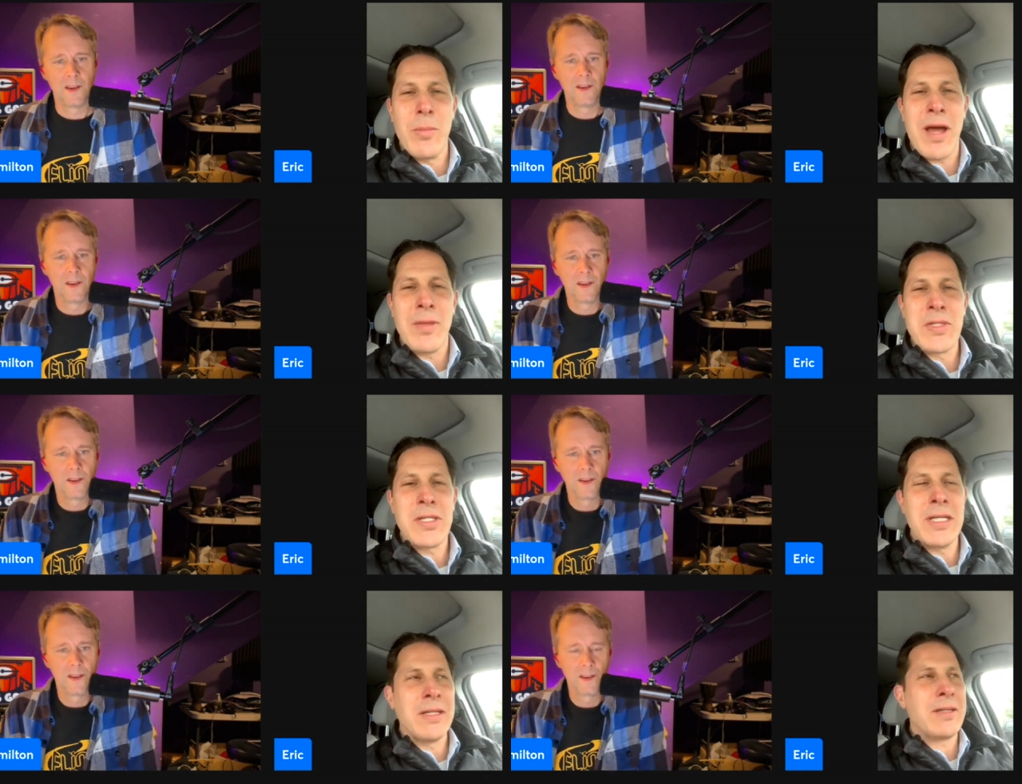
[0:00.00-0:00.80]
Speaker 1: know by the
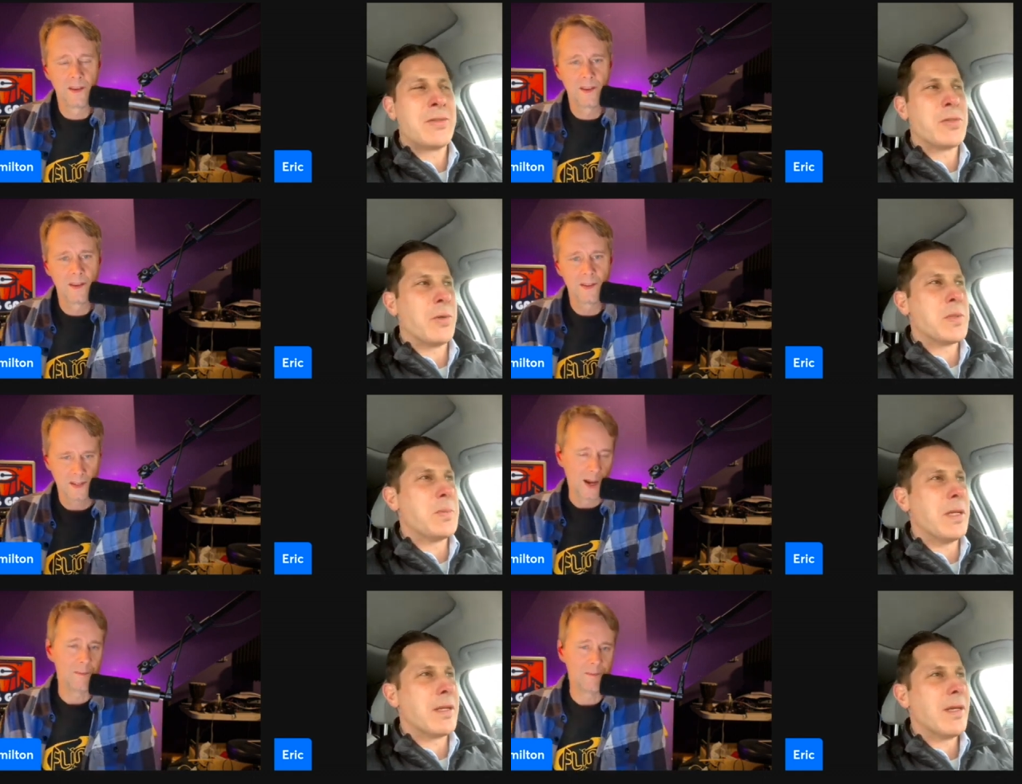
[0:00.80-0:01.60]
machine so to
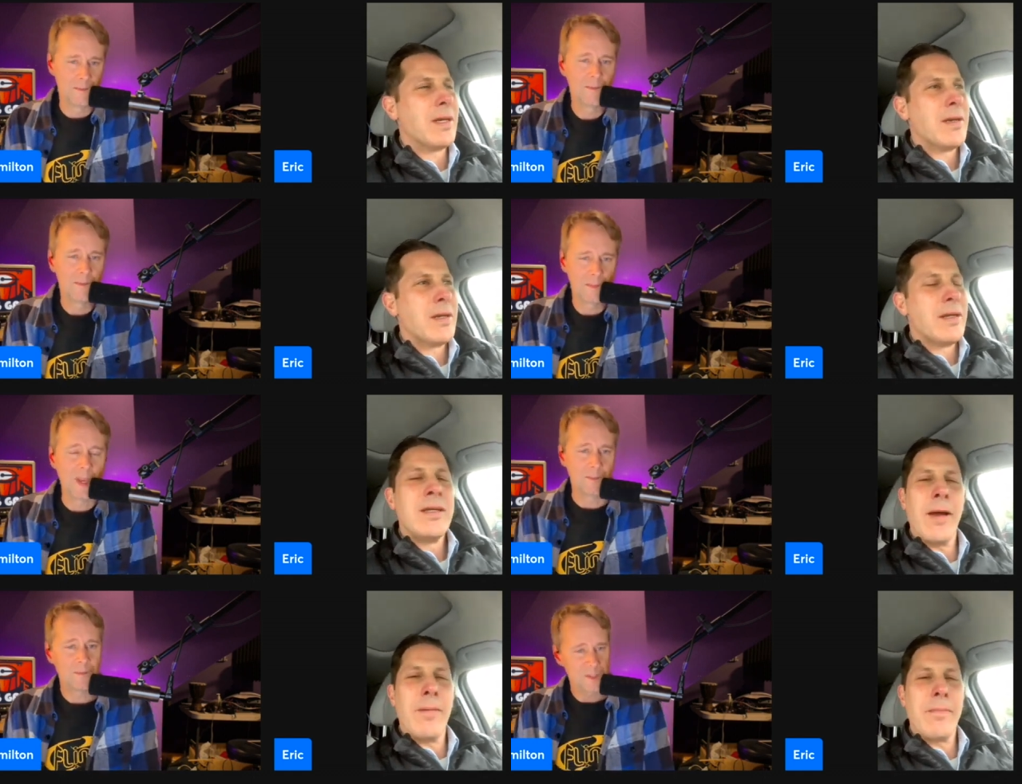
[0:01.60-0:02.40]
speak
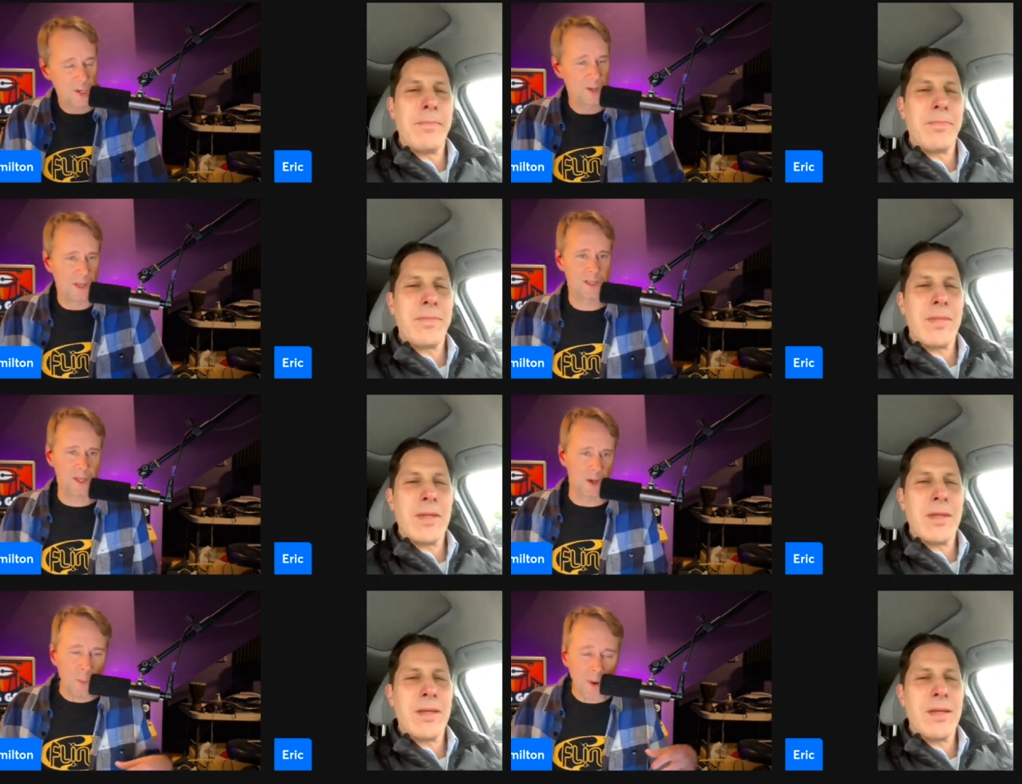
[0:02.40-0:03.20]
Speaker 2: yeah. yeah. So
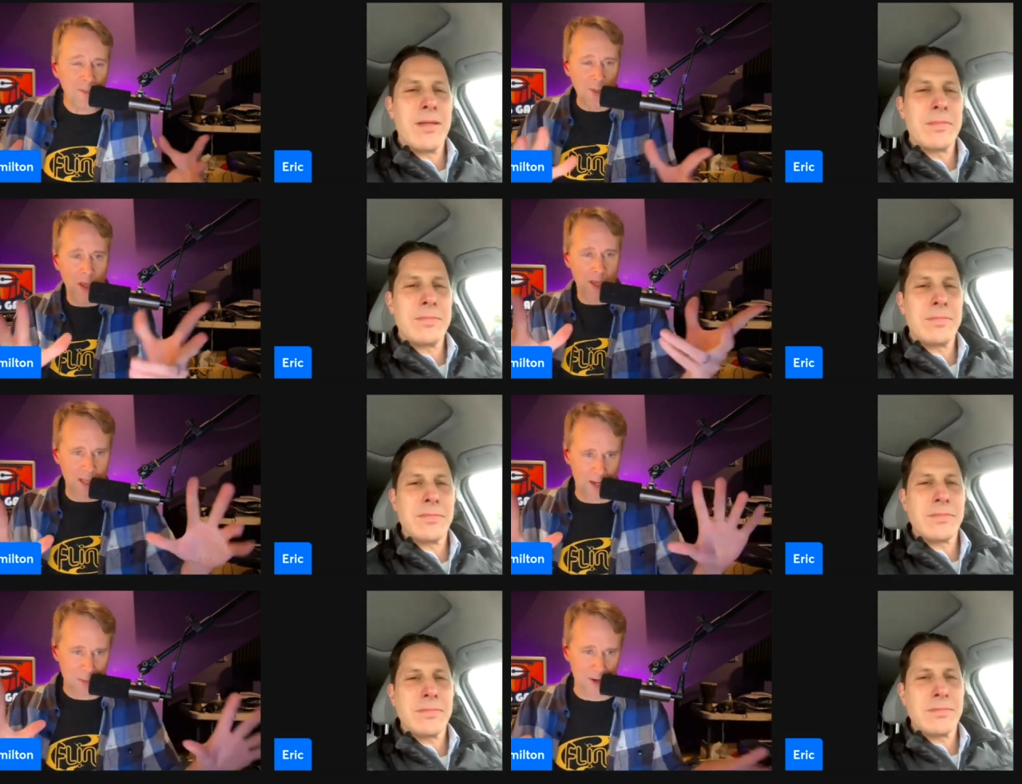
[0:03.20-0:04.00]
so and we've
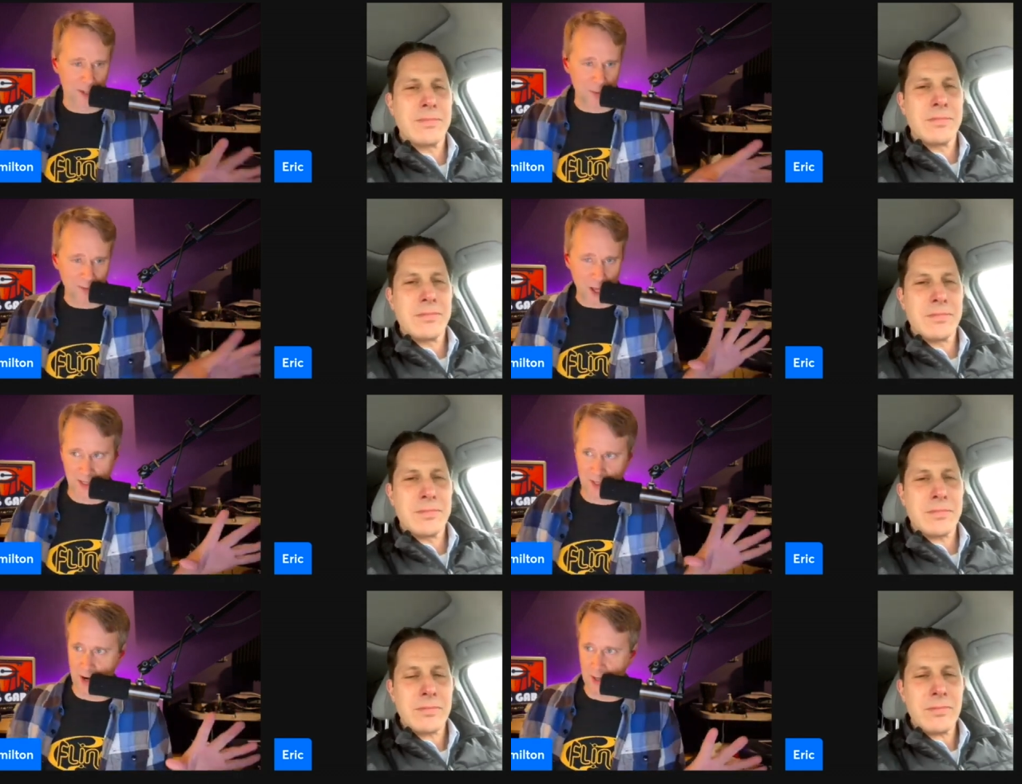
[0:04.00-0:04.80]
it appears we've
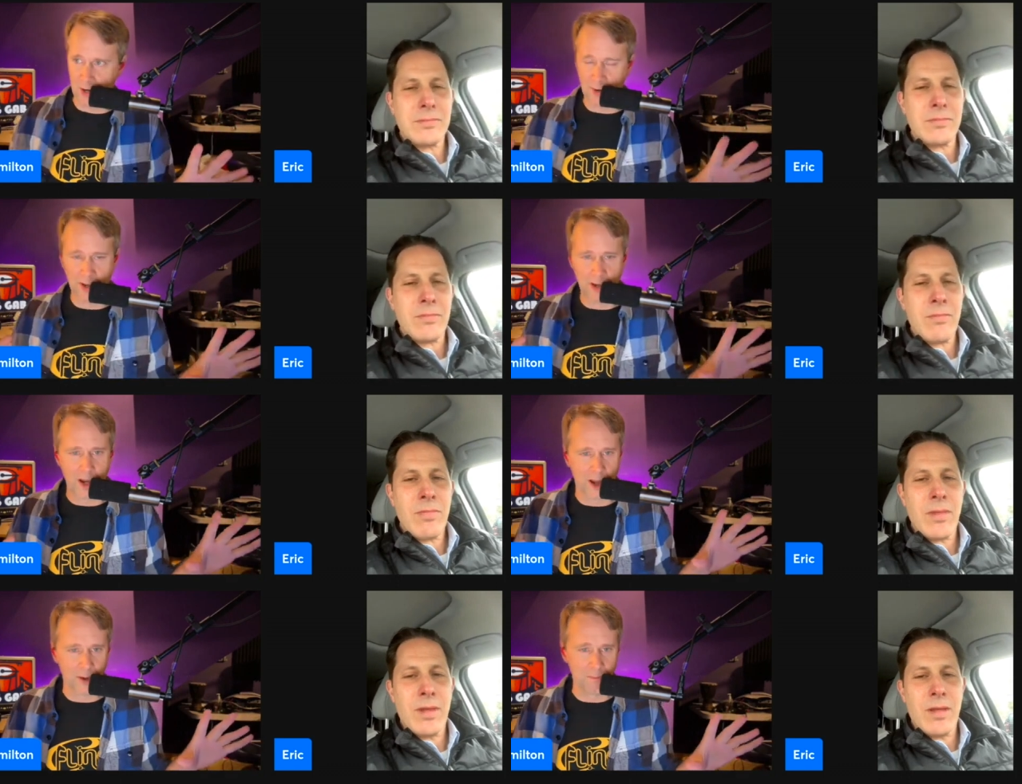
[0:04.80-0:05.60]
lost Carlo
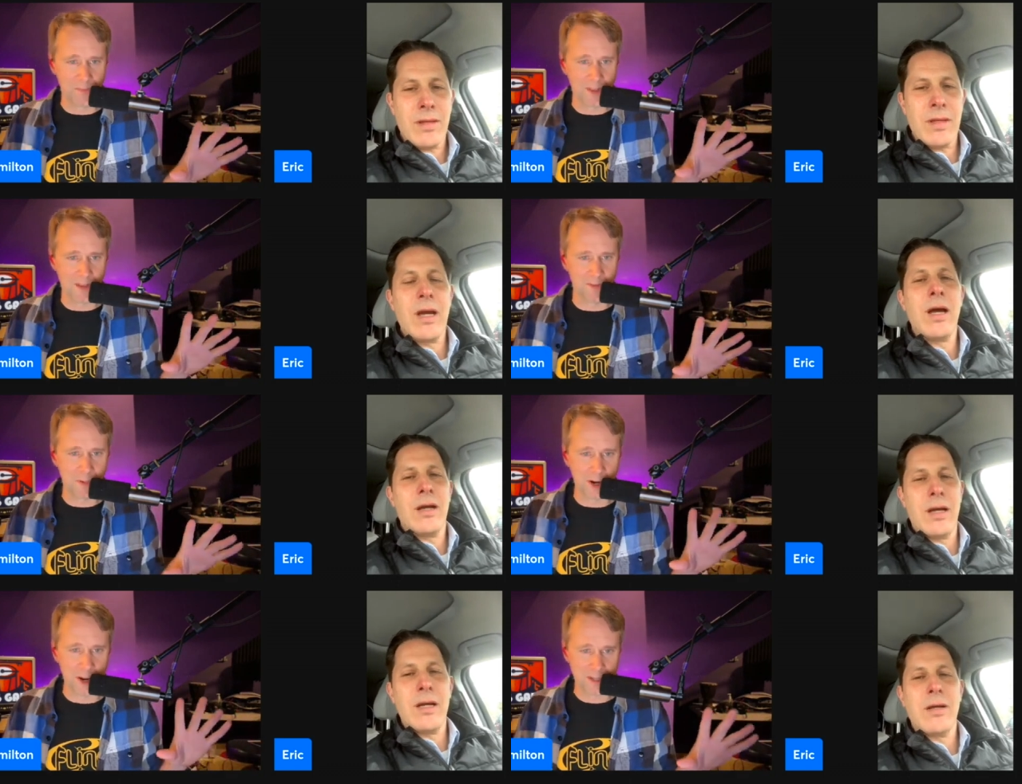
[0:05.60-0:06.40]
um
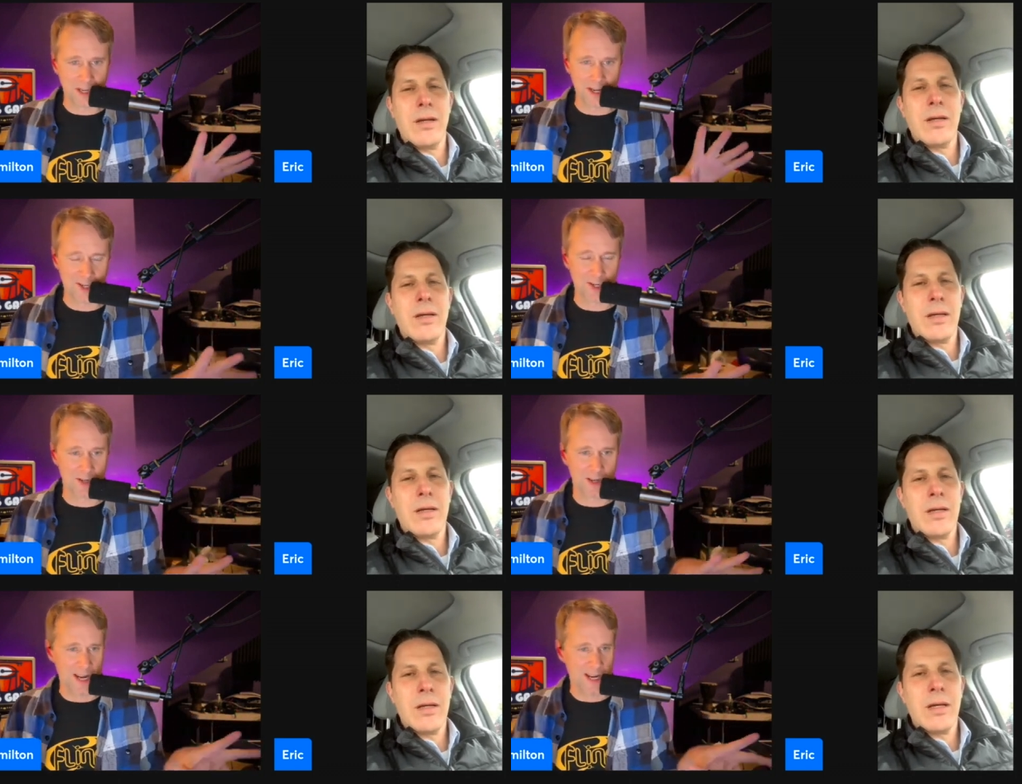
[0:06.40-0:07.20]
it, perhaps a
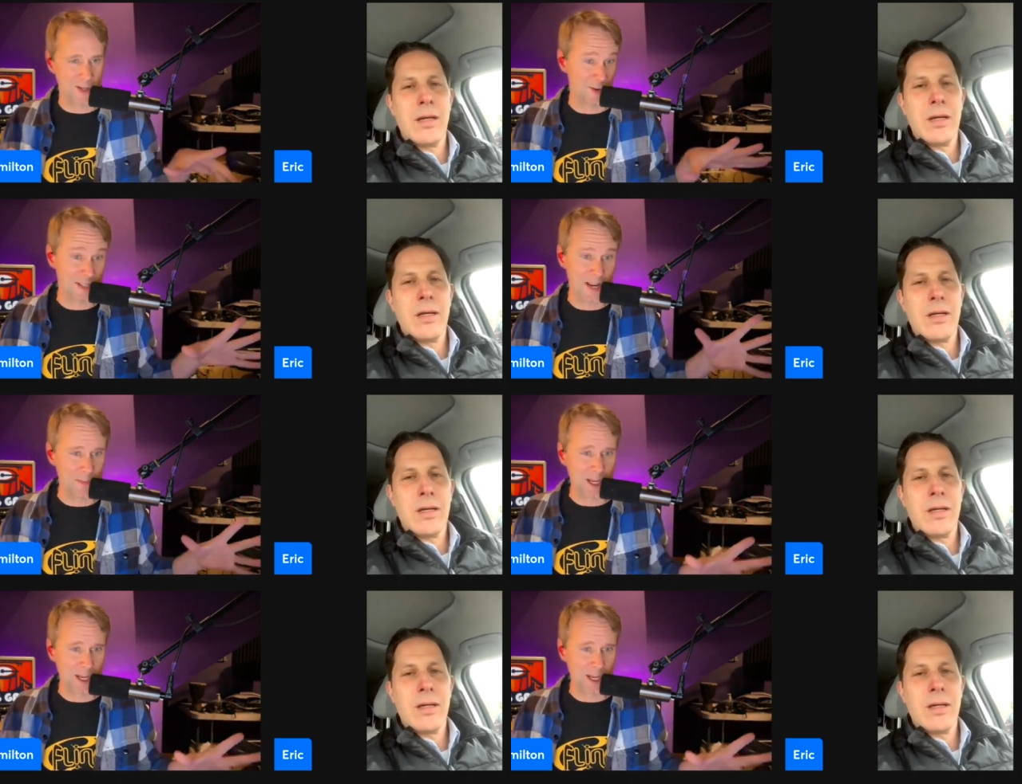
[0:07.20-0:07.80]
connection connection or a timing